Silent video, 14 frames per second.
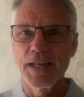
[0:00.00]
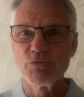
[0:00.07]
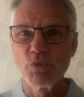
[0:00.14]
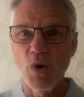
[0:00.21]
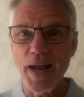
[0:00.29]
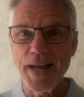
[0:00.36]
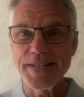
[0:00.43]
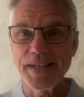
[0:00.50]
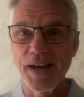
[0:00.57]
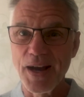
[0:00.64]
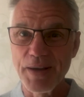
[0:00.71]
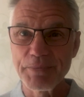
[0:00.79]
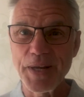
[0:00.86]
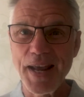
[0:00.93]
Right,
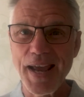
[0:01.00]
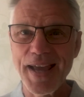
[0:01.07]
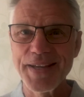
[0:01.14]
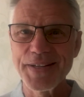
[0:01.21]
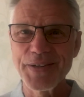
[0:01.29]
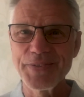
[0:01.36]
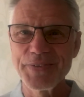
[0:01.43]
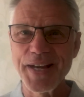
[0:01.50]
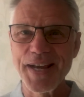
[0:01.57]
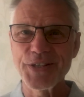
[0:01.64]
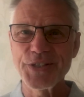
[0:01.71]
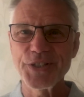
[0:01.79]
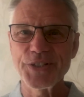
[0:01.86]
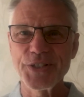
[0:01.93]
I'm going to hand over
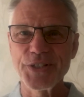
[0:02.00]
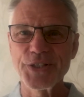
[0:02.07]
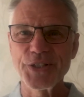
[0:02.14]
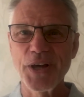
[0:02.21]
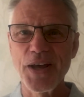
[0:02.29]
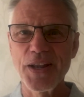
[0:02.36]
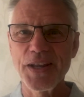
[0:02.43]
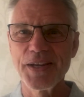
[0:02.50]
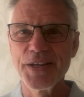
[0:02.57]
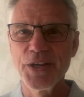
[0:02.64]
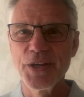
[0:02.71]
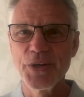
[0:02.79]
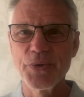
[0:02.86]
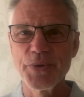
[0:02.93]
now to Charlotte,
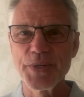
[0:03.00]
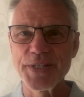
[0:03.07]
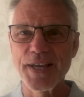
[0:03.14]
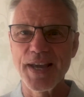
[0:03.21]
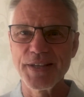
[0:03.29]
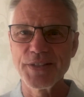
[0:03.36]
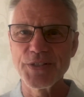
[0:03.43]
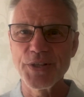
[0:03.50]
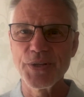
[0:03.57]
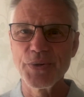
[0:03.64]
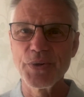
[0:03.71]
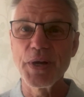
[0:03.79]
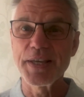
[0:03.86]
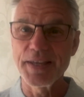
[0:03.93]
who is going
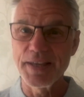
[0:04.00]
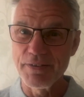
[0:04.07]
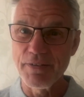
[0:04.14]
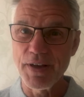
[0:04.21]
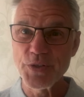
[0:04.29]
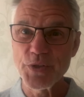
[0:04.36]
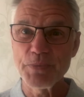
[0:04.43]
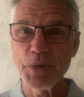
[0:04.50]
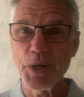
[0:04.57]
to give us some